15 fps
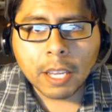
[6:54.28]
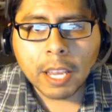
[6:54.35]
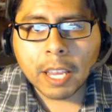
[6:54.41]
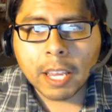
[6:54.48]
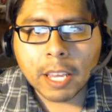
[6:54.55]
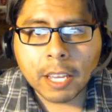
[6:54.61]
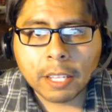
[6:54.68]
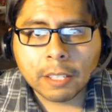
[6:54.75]

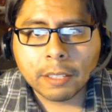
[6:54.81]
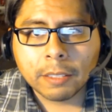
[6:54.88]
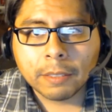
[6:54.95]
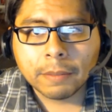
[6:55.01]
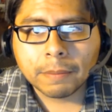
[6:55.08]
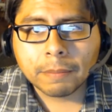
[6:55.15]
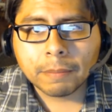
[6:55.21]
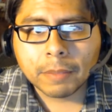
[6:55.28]

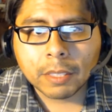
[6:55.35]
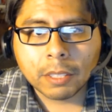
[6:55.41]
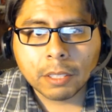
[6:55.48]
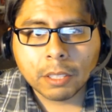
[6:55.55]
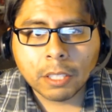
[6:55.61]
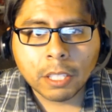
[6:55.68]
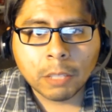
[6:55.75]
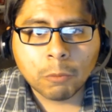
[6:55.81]
And
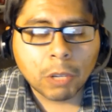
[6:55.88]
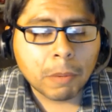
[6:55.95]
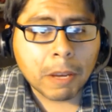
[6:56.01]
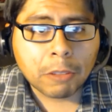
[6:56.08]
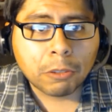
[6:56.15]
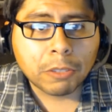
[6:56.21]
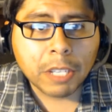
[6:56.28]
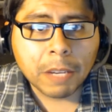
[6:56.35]
what
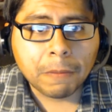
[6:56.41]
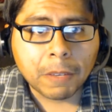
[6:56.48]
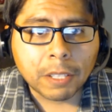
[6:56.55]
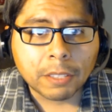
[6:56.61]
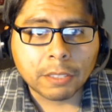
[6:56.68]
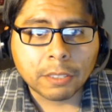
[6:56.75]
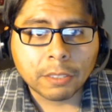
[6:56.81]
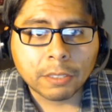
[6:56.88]
about their
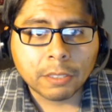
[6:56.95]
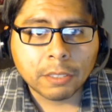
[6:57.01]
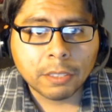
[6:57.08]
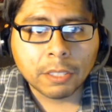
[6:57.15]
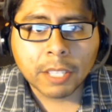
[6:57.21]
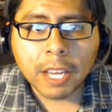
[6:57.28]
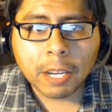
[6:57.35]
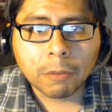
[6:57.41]
defense?
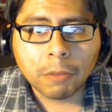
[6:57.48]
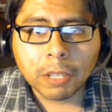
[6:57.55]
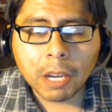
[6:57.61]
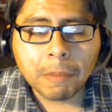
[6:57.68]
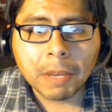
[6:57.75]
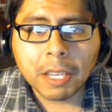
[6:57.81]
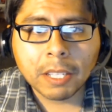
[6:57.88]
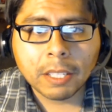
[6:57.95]
You got to wonder.
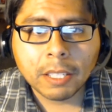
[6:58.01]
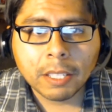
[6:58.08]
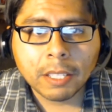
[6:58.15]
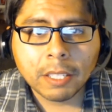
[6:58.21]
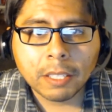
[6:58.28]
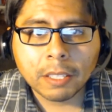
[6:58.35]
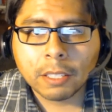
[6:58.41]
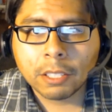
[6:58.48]
I mean,
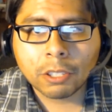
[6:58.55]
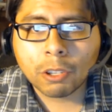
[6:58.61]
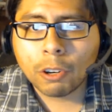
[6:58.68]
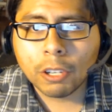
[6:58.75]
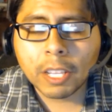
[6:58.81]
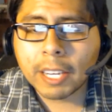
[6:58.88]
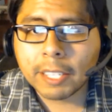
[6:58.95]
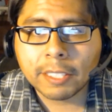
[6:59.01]

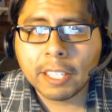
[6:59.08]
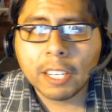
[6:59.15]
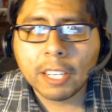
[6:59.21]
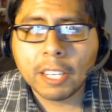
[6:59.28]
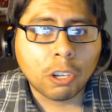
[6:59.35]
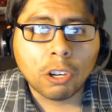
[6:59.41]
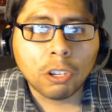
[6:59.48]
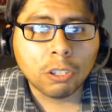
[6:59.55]
like I said,
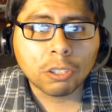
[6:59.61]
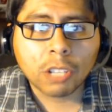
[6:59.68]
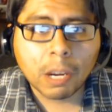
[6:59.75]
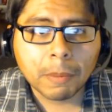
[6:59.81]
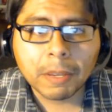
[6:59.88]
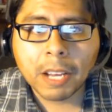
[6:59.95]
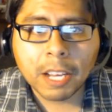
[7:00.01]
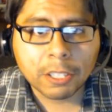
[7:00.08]
it's all
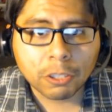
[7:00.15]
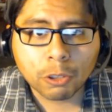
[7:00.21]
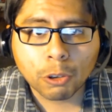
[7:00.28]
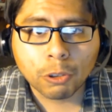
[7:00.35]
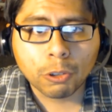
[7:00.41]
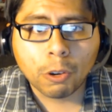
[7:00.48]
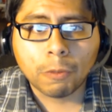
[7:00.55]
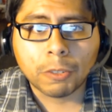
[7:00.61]
coming down to
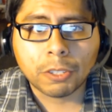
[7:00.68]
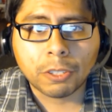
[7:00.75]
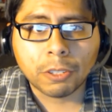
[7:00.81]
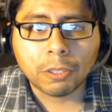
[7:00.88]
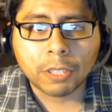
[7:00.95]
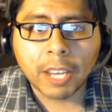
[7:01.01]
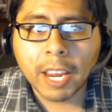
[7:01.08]
turnovers here.